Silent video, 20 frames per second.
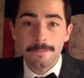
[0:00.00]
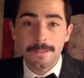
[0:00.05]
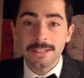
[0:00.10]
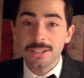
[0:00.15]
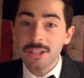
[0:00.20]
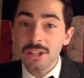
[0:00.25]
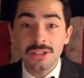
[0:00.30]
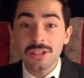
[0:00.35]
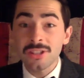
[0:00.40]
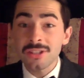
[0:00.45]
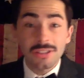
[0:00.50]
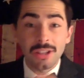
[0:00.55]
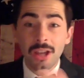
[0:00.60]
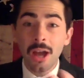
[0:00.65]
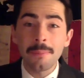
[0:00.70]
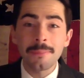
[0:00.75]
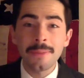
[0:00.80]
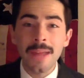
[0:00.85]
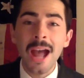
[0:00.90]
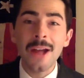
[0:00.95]
It doesn't
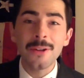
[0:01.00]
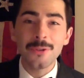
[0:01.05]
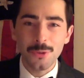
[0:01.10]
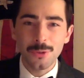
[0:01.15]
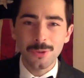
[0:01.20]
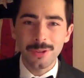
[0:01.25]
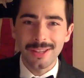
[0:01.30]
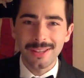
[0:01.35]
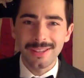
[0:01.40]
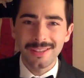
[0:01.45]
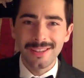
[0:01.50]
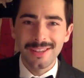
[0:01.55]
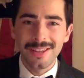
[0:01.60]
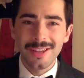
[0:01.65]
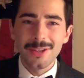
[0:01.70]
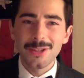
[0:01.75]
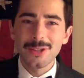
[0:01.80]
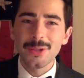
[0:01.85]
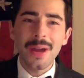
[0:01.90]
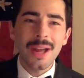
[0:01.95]
come naturally.
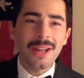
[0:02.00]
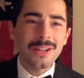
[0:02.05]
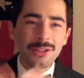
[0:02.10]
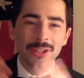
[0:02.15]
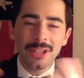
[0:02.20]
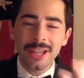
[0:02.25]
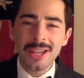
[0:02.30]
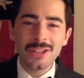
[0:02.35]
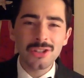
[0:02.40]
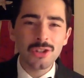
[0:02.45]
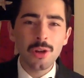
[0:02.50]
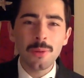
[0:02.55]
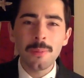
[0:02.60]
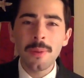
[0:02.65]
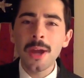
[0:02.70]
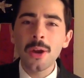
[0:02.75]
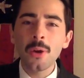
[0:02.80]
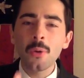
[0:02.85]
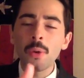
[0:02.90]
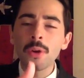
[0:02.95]
So education, no
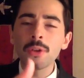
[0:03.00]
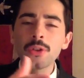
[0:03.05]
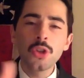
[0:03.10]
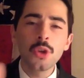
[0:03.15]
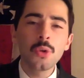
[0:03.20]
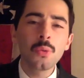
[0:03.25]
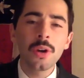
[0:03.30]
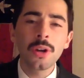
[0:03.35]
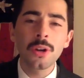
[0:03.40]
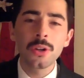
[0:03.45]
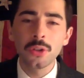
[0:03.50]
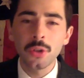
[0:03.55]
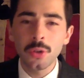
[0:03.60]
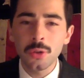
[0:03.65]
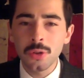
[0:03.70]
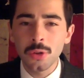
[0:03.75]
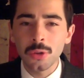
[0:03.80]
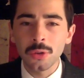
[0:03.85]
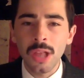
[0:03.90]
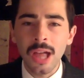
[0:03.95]
matter what you want to do
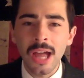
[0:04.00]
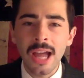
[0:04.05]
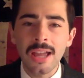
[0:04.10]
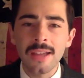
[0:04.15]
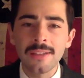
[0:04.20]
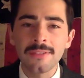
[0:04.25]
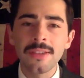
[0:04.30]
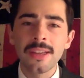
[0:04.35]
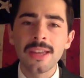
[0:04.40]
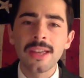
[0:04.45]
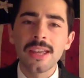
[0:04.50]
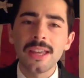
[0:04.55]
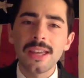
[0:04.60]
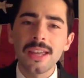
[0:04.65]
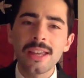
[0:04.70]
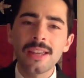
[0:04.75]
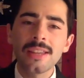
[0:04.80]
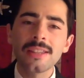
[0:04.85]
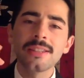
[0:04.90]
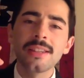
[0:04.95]
in your life,
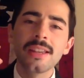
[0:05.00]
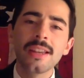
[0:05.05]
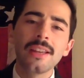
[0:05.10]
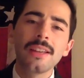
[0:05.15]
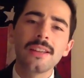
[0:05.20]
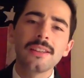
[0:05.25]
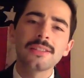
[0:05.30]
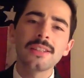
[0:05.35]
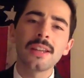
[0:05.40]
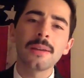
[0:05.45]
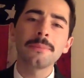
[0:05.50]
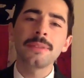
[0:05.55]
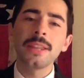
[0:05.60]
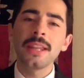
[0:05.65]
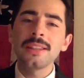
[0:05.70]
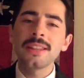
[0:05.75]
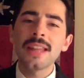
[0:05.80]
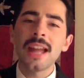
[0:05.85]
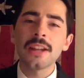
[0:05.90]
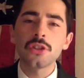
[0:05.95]
is
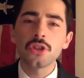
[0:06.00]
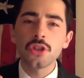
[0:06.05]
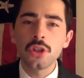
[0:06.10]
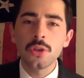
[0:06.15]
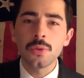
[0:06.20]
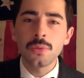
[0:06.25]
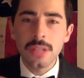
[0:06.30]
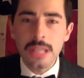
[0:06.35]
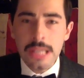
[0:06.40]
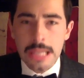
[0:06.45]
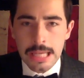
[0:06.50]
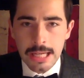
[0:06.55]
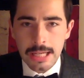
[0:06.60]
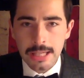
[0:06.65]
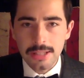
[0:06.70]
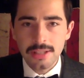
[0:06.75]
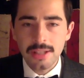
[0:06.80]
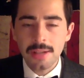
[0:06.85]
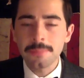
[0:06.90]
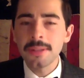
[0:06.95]
something that you
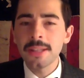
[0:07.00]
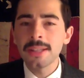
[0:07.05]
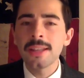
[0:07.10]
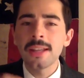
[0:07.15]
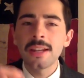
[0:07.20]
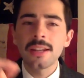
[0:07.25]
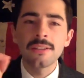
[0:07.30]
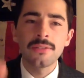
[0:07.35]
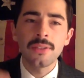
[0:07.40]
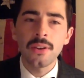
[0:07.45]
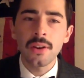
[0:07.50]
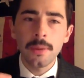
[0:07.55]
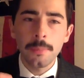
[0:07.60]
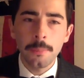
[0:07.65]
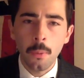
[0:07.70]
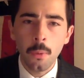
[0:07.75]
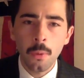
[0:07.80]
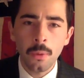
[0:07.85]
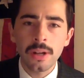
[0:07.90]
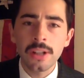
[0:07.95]
need, something that is very
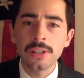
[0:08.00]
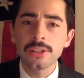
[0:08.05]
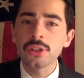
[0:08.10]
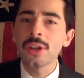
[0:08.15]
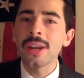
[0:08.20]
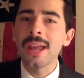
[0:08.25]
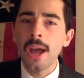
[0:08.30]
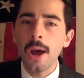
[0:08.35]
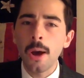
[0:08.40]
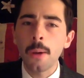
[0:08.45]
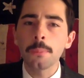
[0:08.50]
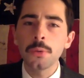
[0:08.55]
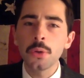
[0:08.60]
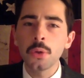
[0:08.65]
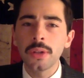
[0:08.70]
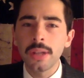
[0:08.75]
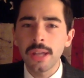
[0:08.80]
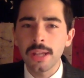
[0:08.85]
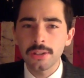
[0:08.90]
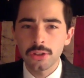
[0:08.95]
important. It's going to help
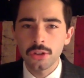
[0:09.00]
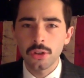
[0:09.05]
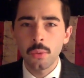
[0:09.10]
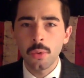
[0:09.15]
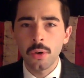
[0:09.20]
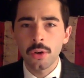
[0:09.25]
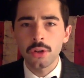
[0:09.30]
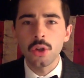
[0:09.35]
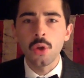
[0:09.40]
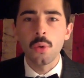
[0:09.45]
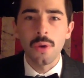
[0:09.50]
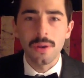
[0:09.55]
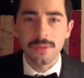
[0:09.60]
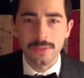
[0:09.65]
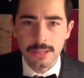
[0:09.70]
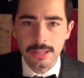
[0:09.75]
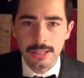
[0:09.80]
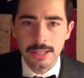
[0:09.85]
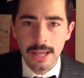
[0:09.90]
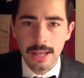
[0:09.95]
you get to where you
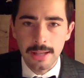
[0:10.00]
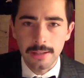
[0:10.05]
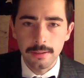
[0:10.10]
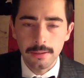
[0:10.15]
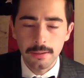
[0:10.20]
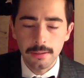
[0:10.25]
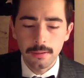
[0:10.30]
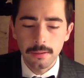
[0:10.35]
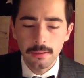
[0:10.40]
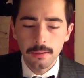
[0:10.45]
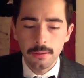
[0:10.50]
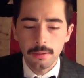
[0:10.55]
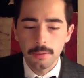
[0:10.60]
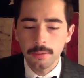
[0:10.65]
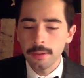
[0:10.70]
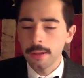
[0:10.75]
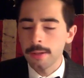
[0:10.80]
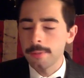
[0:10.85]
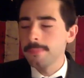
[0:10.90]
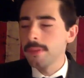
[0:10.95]
want to get.
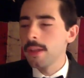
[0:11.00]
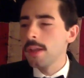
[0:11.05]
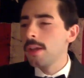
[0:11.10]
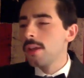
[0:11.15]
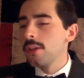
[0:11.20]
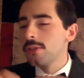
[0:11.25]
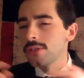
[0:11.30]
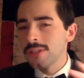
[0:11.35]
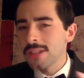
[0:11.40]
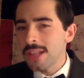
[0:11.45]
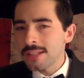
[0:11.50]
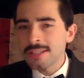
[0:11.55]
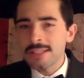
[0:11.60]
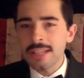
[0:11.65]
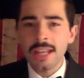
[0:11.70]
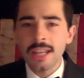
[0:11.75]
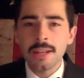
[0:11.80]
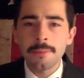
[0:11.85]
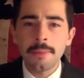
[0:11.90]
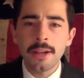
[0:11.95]
Right? So that's
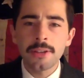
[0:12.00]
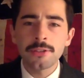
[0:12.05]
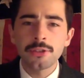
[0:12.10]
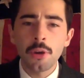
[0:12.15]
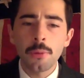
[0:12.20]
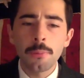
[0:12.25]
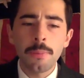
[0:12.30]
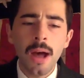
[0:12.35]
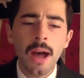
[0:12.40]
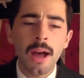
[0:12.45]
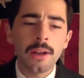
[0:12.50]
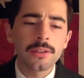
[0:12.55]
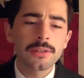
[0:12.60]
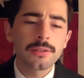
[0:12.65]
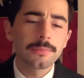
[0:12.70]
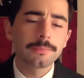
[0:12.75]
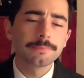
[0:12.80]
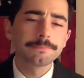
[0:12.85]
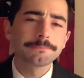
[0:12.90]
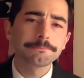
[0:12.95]
the end of my
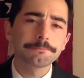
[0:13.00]
soapbox.